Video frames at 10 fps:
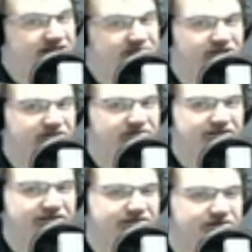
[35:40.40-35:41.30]
I think
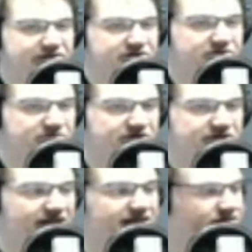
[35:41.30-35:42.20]
it's also a
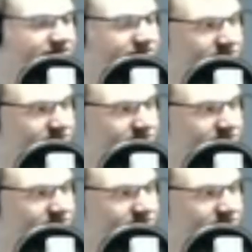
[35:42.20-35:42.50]
personality trait